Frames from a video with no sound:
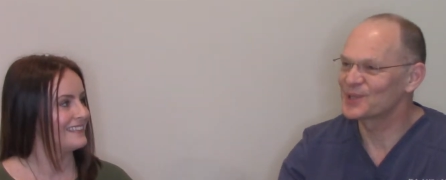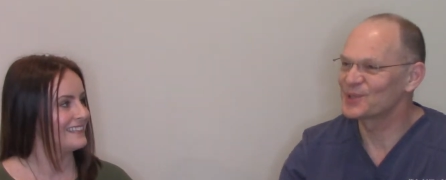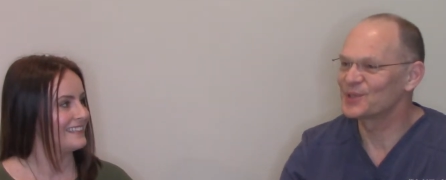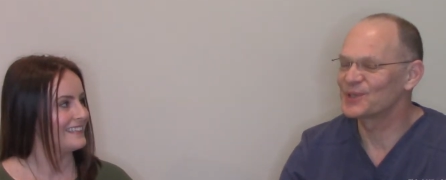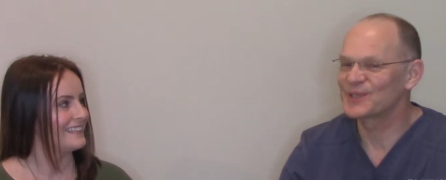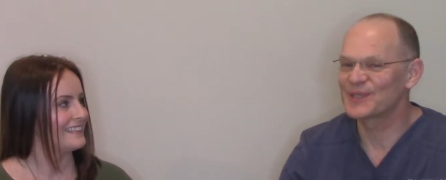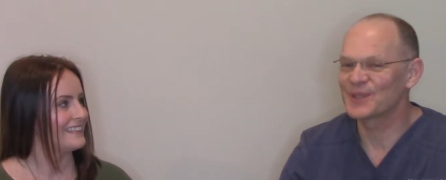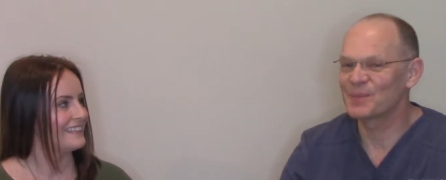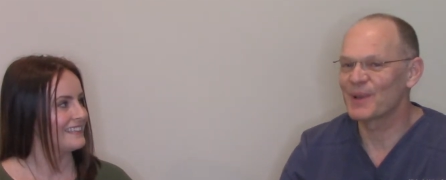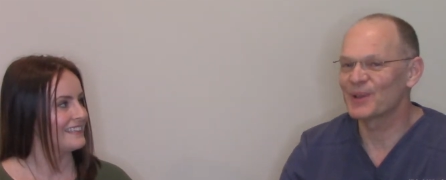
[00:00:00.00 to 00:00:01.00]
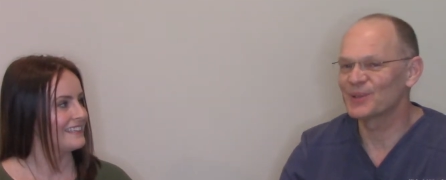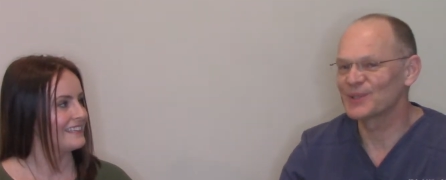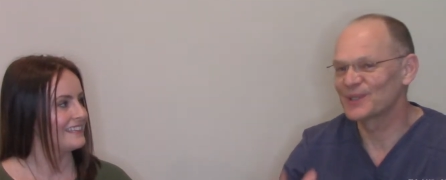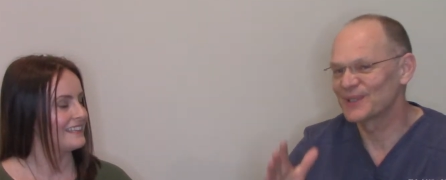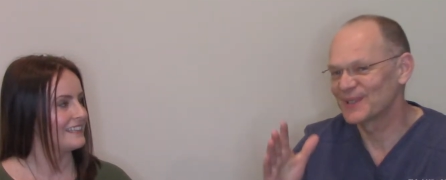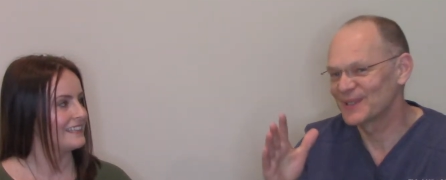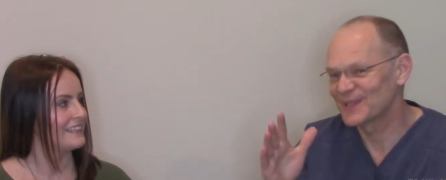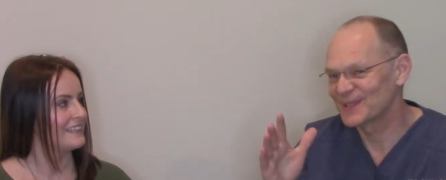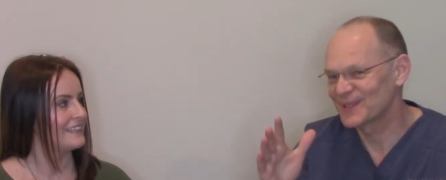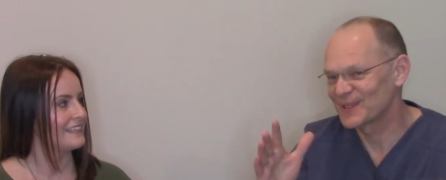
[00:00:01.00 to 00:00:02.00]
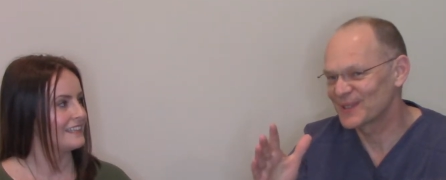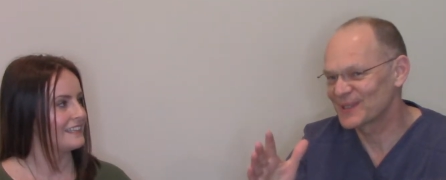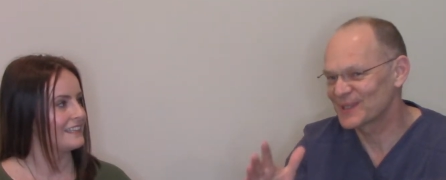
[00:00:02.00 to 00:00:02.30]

Speaker 1: you said about things